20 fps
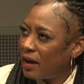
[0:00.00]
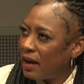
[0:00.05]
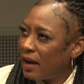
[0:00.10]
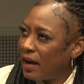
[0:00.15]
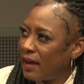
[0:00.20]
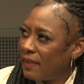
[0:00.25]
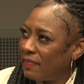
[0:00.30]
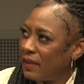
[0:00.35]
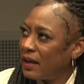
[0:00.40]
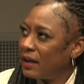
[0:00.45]

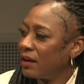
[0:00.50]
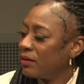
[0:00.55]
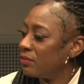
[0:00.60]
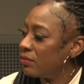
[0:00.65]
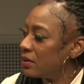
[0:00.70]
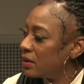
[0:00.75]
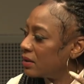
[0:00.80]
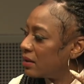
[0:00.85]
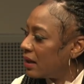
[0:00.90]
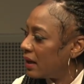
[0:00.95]
And then I
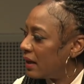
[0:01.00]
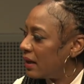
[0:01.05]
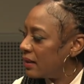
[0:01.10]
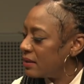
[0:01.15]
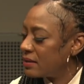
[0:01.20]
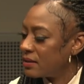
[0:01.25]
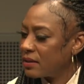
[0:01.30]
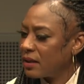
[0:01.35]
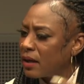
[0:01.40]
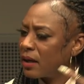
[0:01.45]

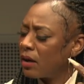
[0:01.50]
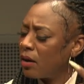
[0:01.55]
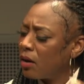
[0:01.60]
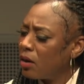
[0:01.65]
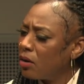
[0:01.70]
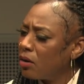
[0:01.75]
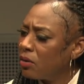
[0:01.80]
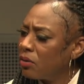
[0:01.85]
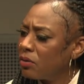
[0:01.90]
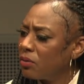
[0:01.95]
realized like,
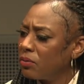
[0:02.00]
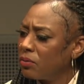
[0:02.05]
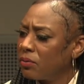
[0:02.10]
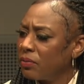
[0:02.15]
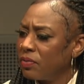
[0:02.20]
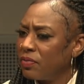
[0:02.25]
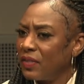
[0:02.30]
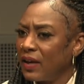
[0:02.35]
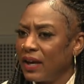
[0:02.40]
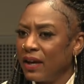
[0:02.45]
oh,
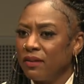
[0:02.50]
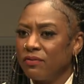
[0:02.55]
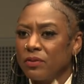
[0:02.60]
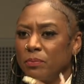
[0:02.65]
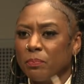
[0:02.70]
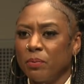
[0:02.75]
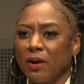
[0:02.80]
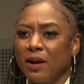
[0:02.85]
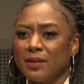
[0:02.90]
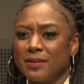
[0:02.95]
they have a
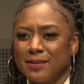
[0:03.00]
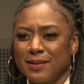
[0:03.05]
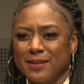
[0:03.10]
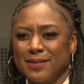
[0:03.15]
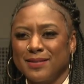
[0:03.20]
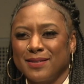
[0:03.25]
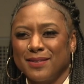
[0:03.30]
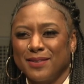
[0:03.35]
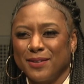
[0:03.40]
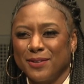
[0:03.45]

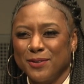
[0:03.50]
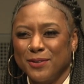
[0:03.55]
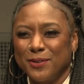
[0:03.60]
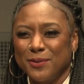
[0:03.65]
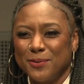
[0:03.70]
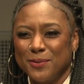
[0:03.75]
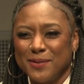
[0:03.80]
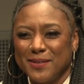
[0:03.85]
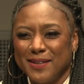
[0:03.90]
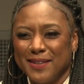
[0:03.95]
process that they're
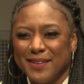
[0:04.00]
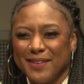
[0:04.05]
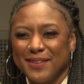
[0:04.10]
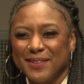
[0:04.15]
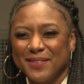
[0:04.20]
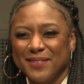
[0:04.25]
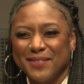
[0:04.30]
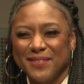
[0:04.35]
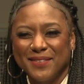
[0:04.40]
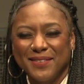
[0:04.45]
using
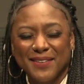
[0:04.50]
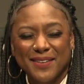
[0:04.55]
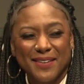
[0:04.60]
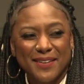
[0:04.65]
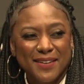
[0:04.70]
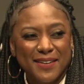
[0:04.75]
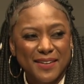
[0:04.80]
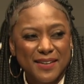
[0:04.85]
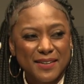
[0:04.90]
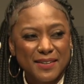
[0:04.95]

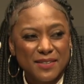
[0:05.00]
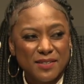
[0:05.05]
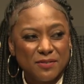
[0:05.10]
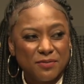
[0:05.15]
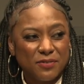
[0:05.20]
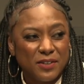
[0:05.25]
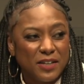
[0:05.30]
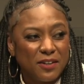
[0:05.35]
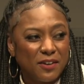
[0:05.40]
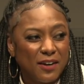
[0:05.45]
to
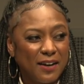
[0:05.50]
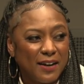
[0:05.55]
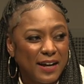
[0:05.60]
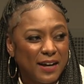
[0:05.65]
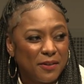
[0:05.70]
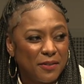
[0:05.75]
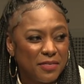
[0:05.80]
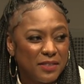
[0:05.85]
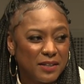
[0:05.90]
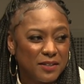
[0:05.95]
figure out
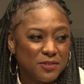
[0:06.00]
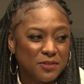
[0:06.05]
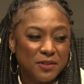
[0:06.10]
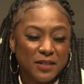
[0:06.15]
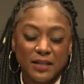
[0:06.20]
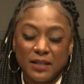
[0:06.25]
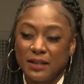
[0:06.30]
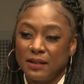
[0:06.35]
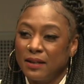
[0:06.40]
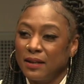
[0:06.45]
how things are
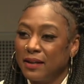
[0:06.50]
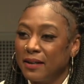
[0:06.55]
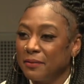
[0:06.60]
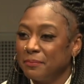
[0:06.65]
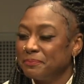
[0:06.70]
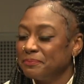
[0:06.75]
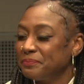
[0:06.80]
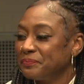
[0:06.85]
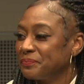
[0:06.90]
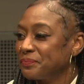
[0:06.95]
getting done.
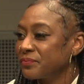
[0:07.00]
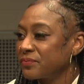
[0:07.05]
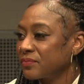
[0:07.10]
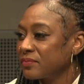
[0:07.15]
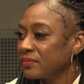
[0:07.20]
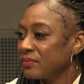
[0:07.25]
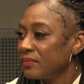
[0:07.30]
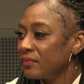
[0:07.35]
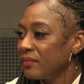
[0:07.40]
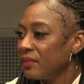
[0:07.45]

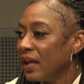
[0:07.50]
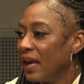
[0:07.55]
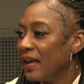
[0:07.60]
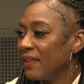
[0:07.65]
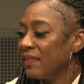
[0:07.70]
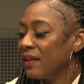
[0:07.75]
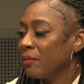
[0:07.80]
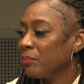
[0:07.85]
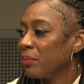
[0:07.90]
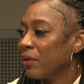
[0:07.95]

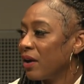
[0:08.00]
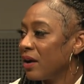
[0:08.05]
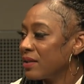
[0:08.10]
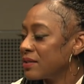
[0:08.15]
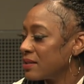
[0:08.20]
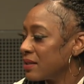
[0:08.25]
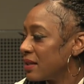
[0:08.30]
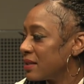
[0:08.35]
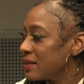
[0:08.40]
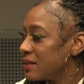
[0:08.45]
And that
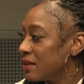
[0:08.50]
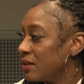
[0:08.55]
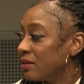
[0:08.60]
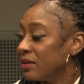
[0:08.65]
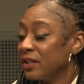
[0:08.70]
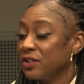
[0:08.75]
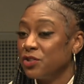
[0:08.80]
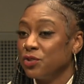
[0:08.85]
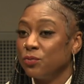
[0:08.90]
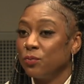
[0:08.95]
process, they'll
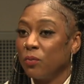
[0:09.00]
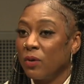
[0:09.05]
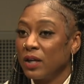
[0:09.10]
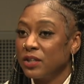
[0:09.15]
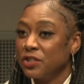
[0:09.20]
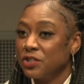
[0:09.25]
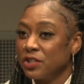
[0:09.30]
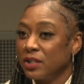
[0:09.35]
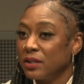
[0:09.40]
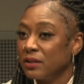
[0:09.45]
let you
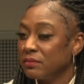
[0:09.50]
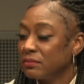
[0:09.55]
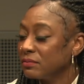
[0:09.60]
watch it.